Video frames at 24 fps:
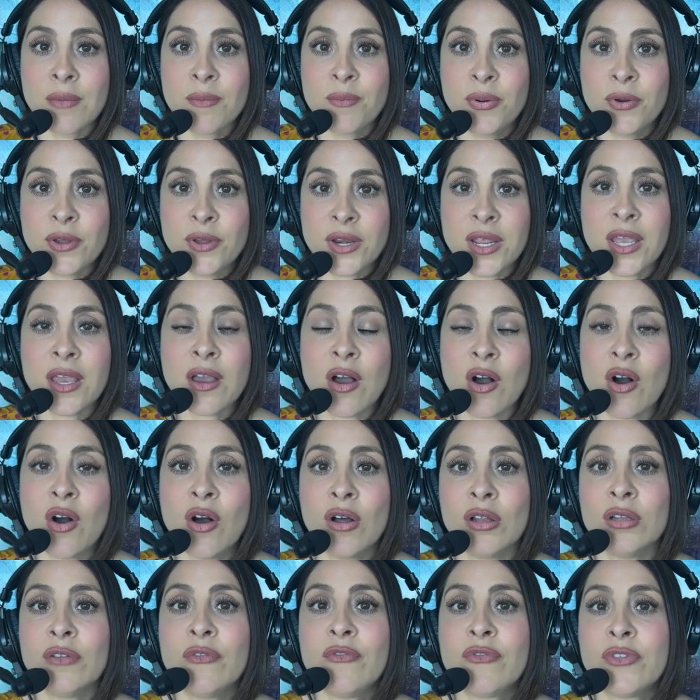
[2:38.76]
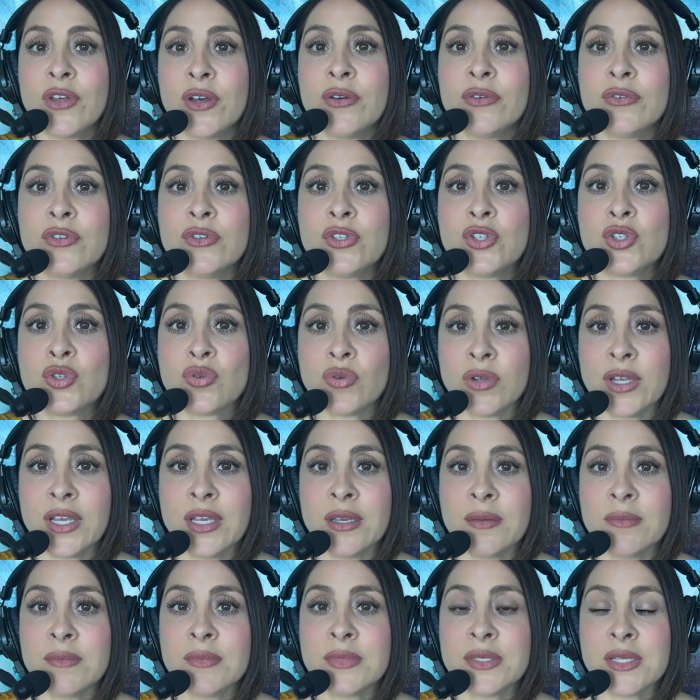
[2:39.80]
putting all of those
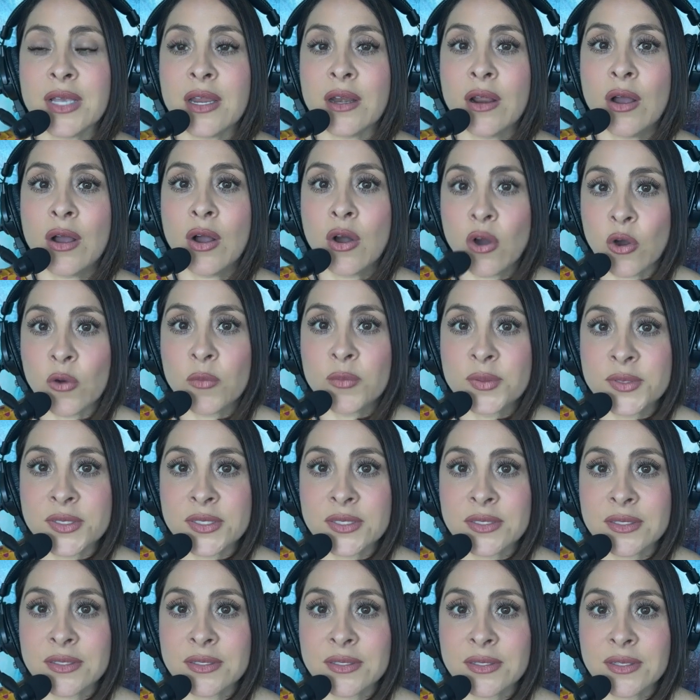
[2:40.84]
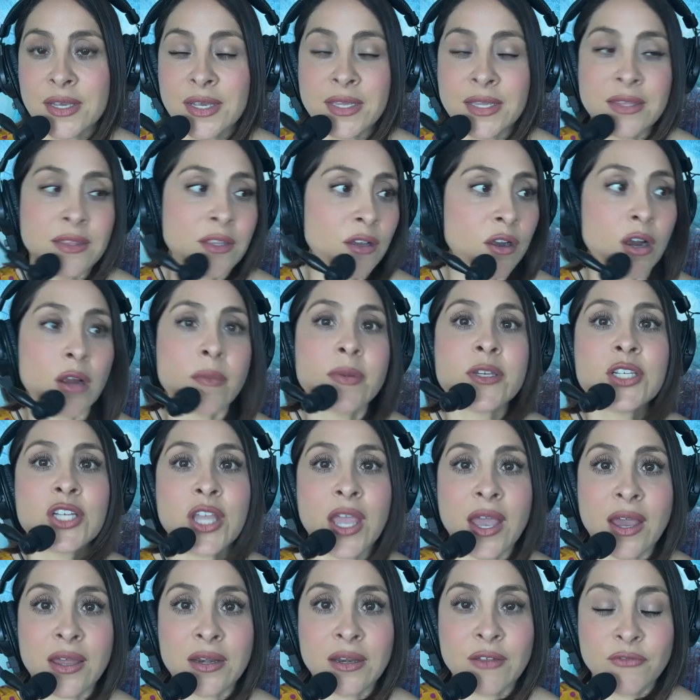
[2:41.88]
dreams and hopes in the garbage
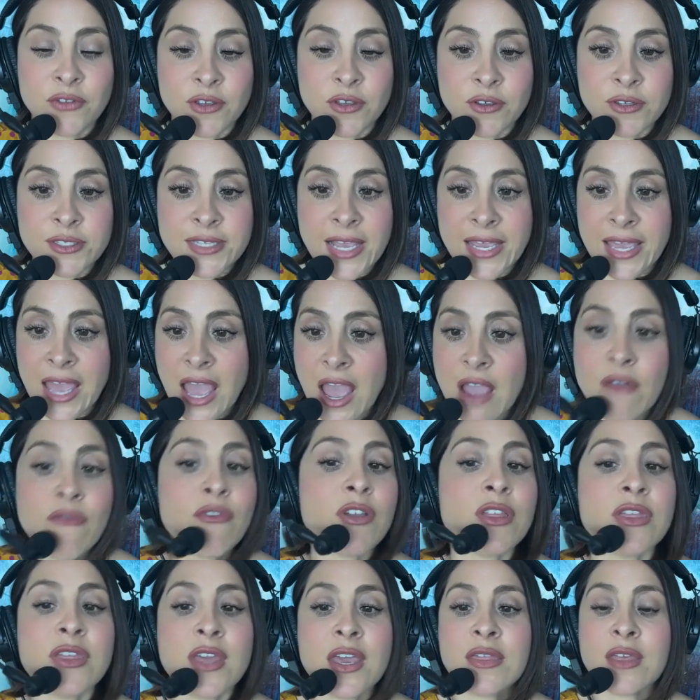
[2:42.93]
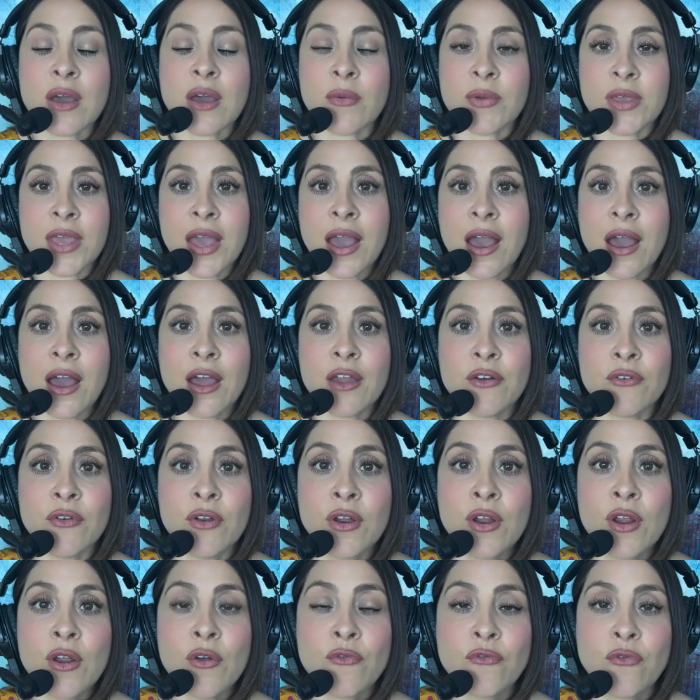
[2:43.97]
can. It feels like everything that we had
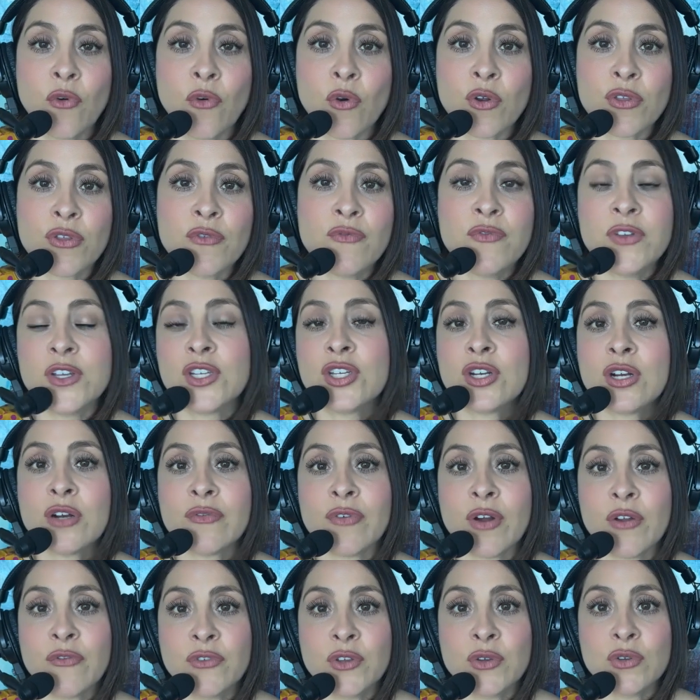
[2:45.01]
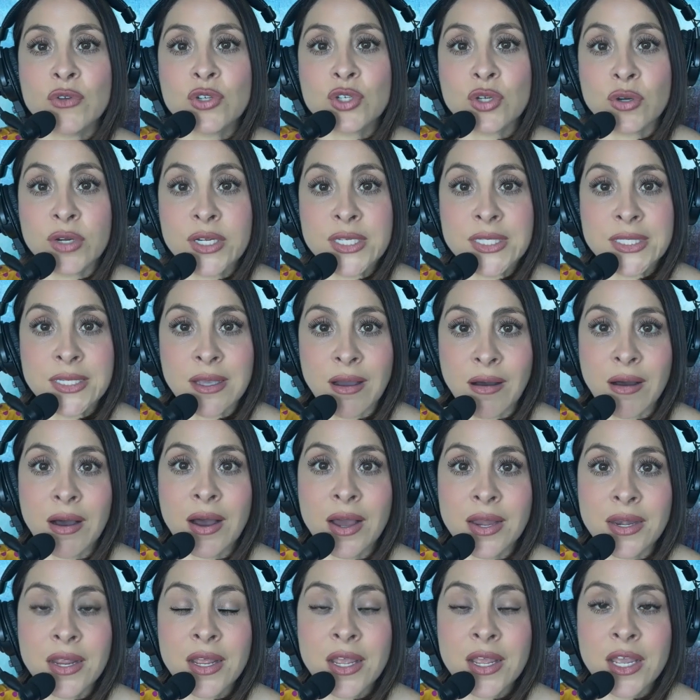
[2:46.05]
for the vision of our future is
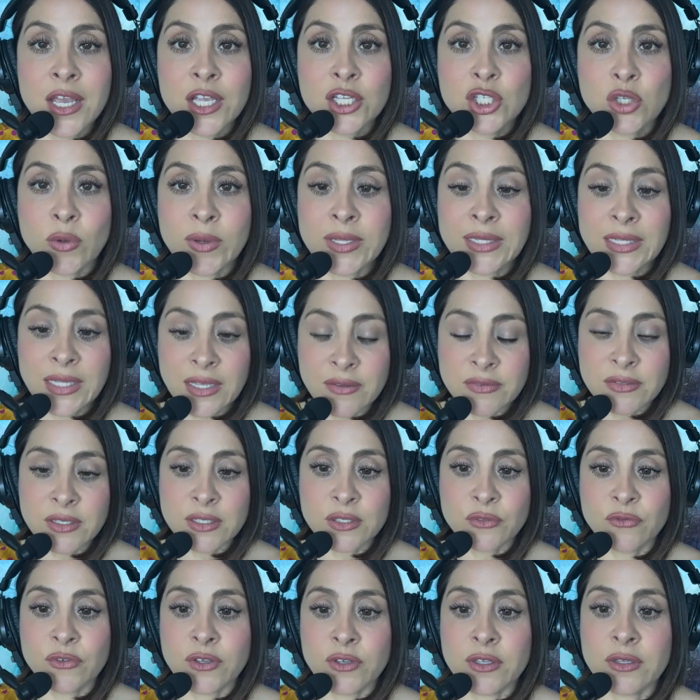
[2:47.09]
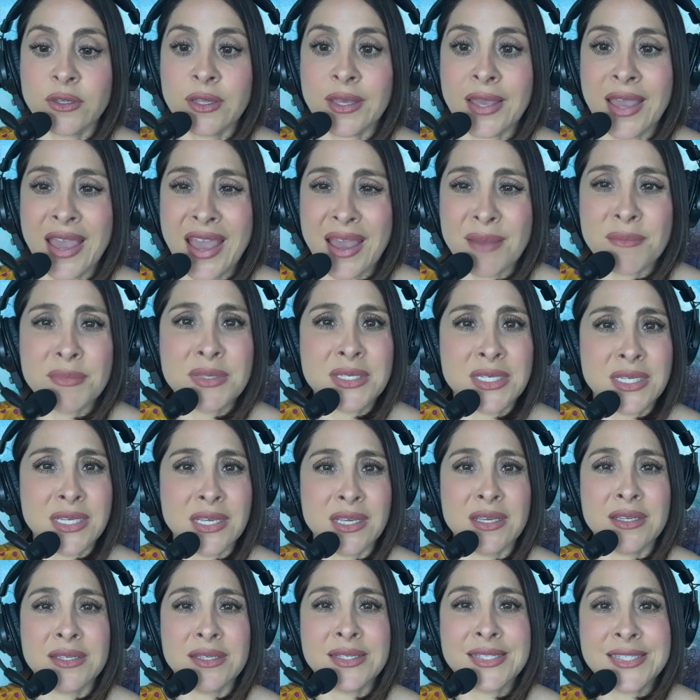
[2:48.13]
gone. And so it leaves us feeling
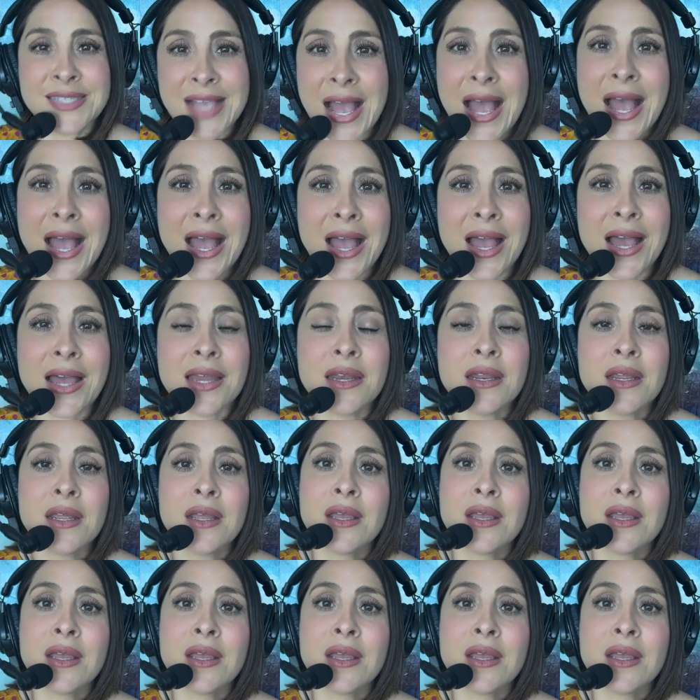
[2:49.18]
empty, sad,